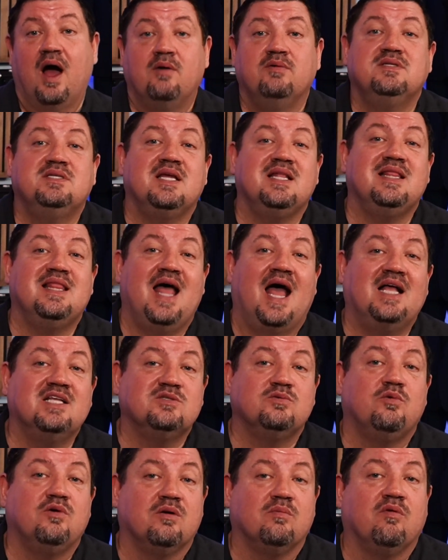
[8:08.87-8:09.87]
I would say
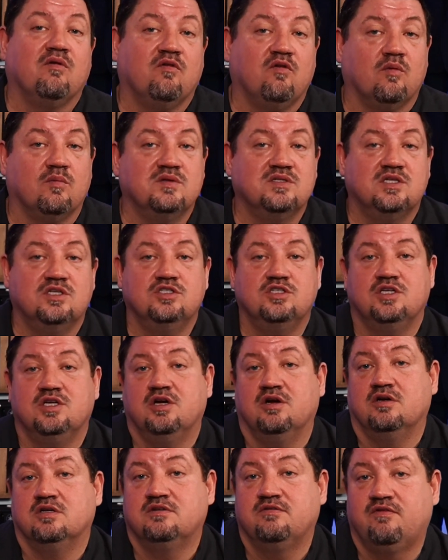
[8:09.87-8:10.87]
that's what a performance
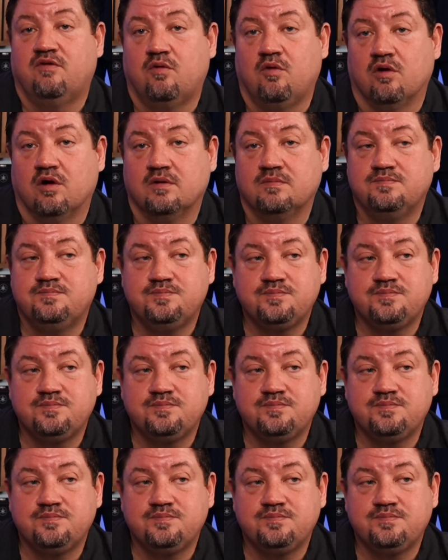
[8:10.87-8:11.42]
engineer is for.